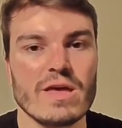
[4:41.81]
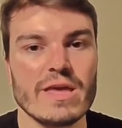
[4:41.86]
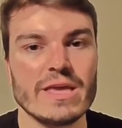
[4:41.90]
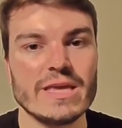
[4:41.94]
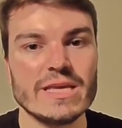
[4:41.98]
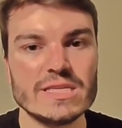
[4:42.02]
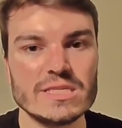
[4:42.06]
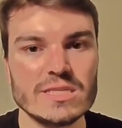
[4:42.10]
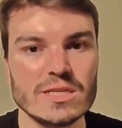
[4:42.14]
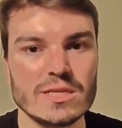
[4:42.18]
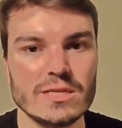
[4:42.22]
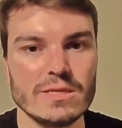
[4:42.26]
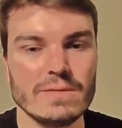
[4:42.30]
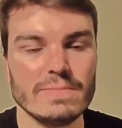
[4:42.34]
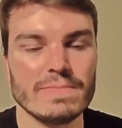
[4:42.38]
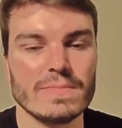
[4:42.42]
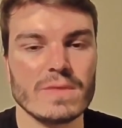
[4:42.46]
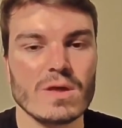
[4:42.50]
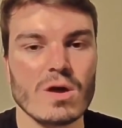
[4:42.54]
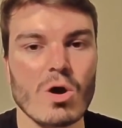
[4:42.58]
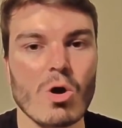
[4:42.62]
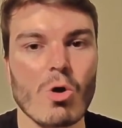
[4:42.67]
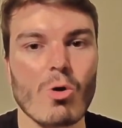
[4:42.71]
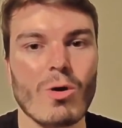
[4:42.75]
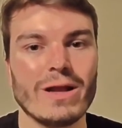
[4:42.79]
easily,
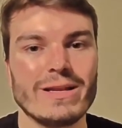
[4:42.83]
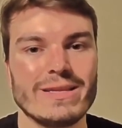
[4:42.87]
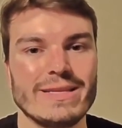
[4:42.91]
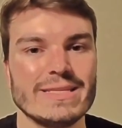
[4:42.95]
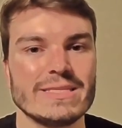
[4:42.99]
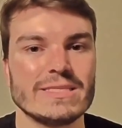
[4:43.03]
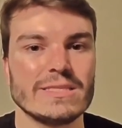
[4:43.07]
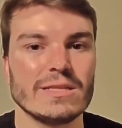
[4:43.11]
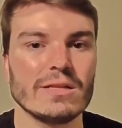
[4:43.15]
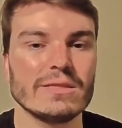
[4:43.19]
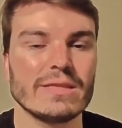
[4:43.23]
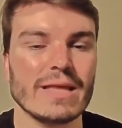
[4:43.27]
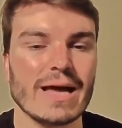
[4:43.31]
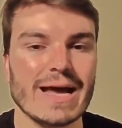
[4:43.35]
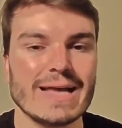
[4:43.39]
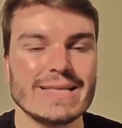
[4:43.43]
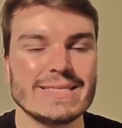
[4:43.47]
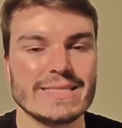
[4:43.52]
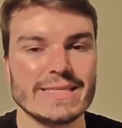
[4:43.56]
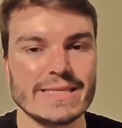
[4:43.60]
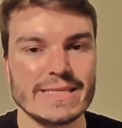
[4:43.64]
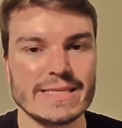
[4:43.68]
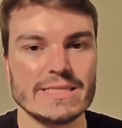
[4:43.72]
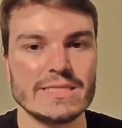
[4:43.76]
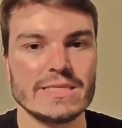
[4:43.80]
or at least not as
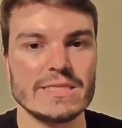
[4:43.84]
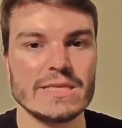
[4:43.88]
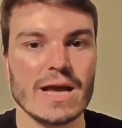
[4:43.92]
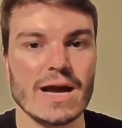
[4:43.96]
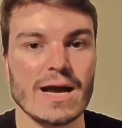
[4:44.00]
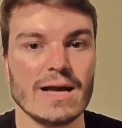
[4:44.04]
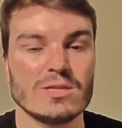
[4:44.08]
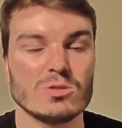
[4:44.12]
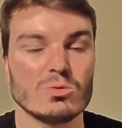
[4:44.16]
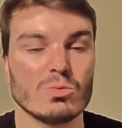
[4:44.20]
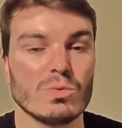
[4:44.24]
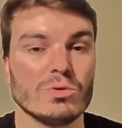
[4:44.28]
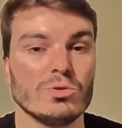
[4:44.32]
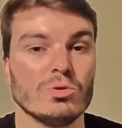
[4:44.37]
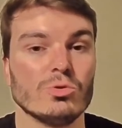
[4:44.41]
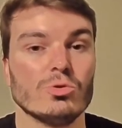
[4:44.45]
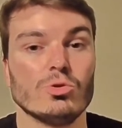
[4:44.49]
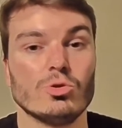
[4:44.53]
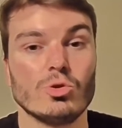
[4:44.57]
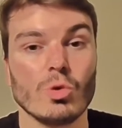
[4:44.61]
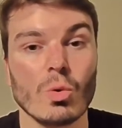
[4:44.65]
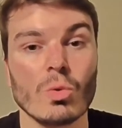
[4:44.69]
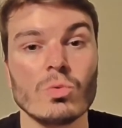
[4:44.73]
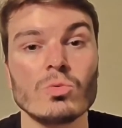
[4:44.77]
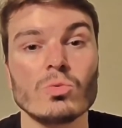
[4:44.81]
easy as when you
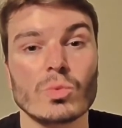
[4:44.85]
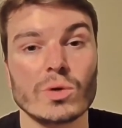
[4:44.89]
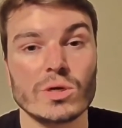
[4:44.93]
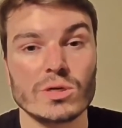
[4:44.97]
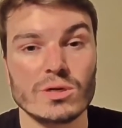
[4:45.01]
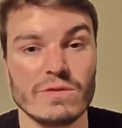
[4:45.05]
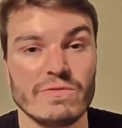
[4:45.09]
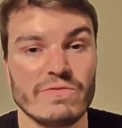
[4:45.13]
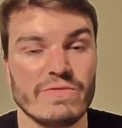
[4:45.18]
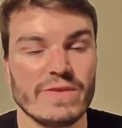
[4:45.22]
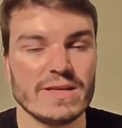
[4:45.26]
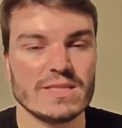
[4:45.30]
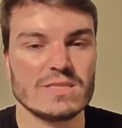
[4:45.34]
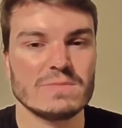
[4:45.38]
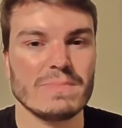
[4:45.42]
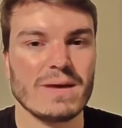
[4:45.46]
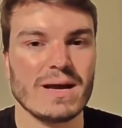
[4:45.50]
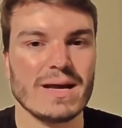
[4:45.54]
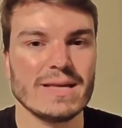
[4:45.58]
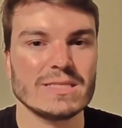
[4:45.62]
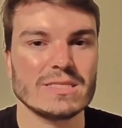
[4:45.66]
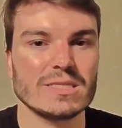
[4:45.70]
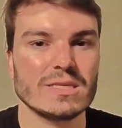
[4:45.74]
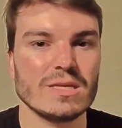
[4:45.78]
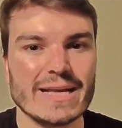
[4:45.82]
don't wear a face
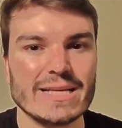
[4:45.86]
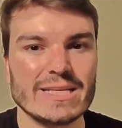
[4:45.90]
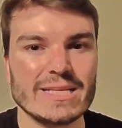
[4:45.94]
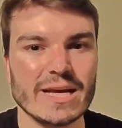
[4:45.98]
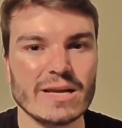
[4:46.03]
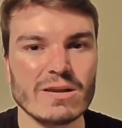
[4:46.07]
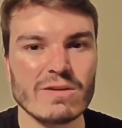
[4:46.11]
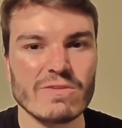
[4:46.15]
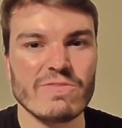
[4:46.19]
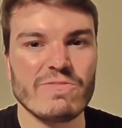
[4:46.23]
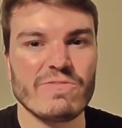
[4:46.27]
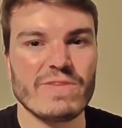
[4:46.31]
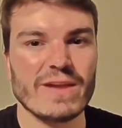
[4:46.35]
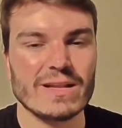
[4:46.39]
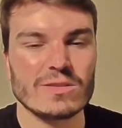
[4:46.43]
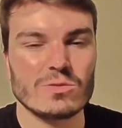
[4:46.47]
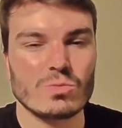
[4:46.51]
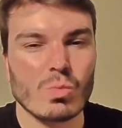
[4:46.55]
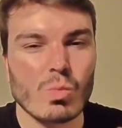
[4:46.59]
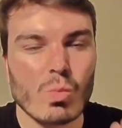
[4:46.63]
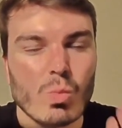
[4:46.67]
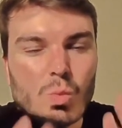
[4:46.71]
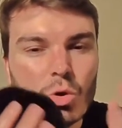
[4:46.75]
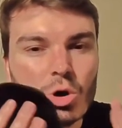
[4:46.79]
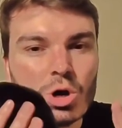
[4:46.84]
mask, I kind of felt
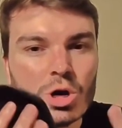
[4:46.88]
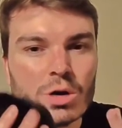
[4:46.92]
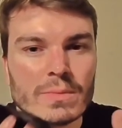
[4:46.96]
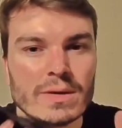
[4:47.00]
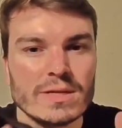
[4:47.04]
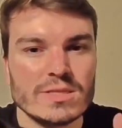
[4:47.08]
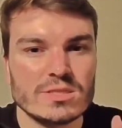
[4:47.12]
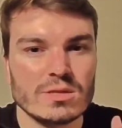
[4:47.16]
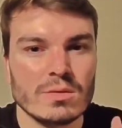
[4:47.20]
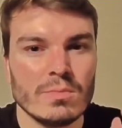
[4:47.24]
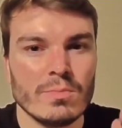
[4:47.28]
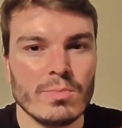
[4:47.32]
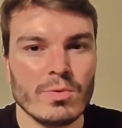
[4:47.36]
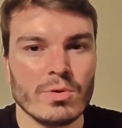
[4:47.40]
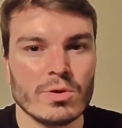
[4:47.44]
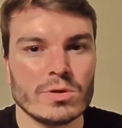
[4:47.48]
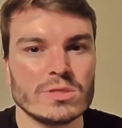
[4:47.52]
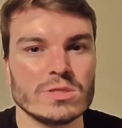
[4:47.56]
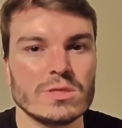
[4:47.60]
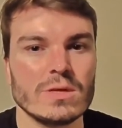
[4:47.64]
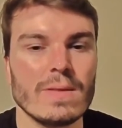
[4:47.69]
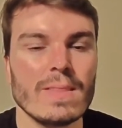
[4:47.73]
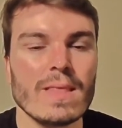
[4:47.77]
warm at some point.